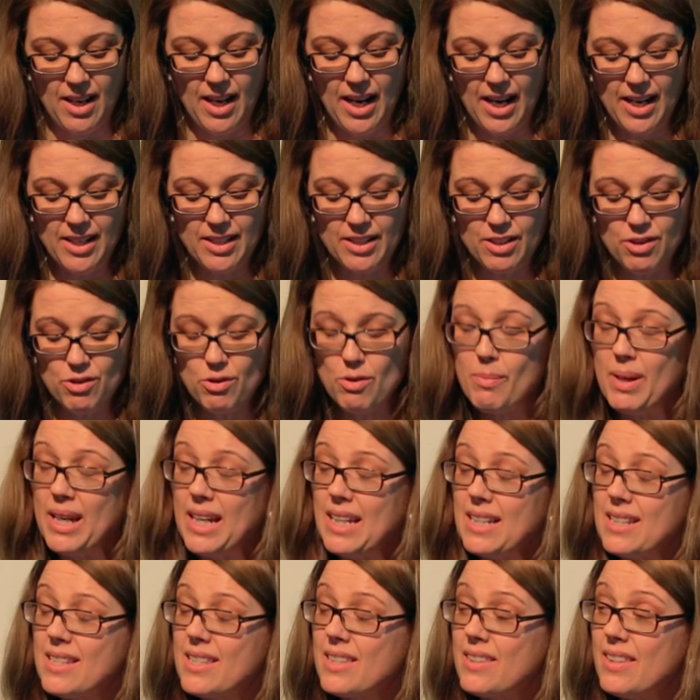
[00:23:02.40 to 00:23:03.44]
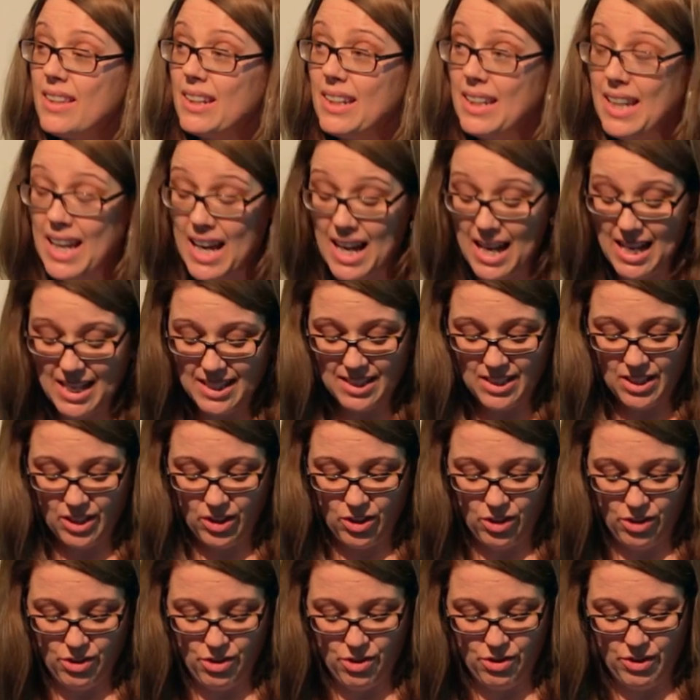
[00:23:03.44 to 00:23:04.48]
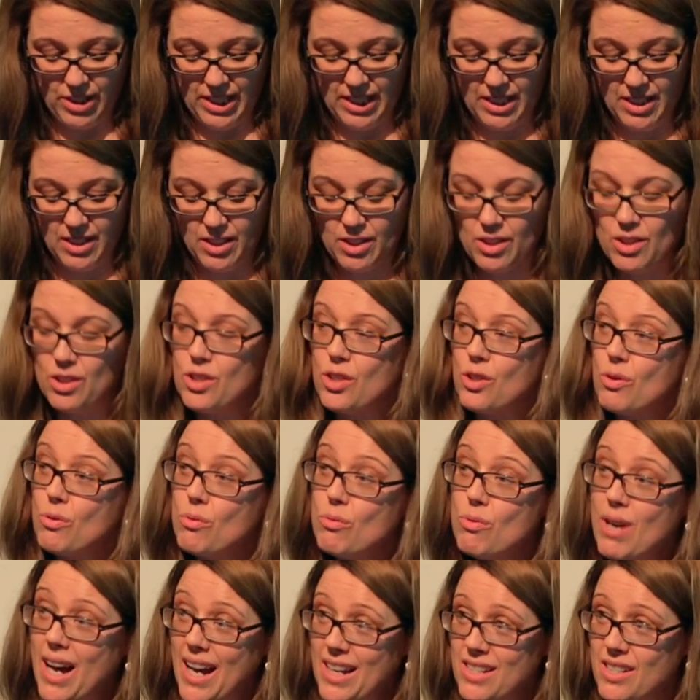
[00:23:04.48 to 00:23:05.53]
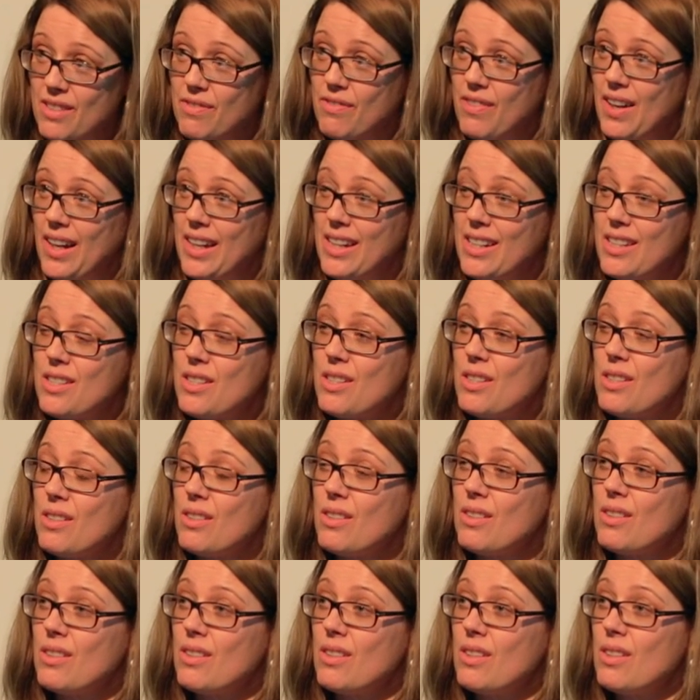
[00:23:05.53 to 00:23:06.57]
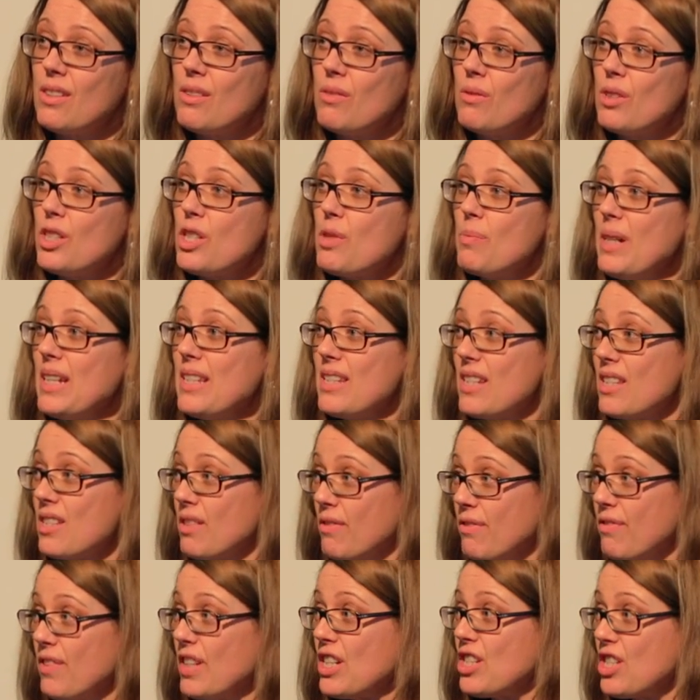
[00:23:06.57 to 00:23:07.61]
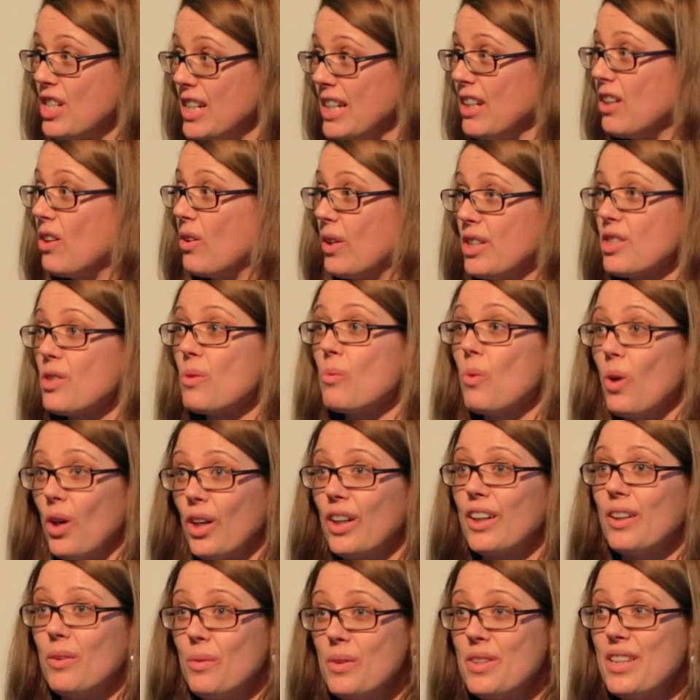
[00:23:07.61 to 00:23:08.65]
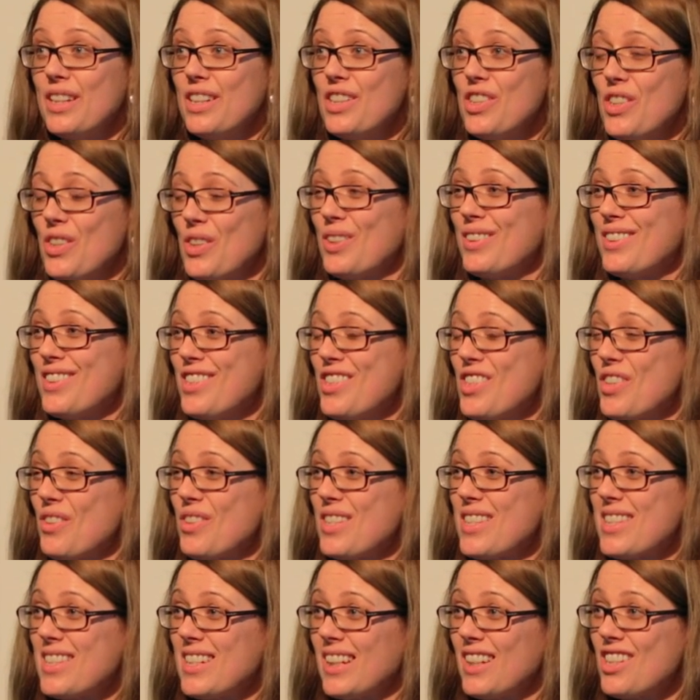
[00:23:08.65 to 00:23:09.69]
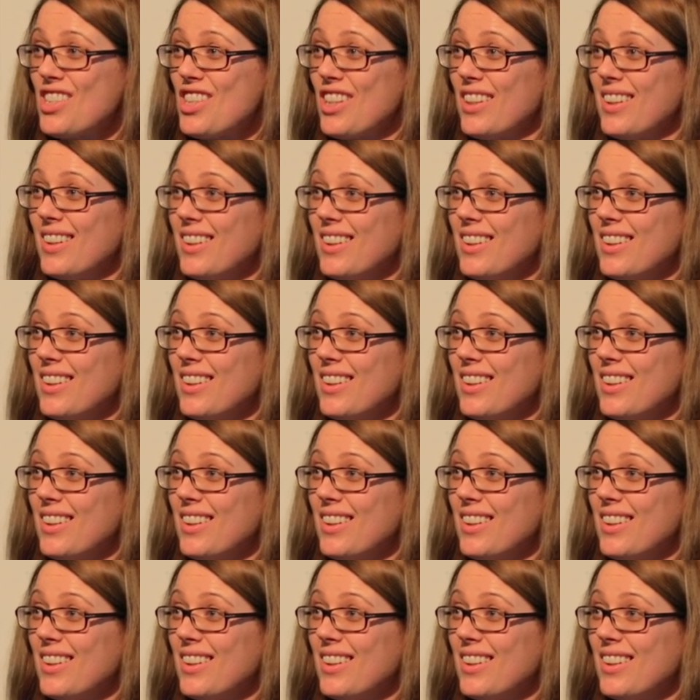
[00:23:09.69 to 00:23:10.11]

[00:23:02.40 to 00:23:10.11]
Ireland remains the last country to ratify it, which means it's officially going to work within your jurisdiction.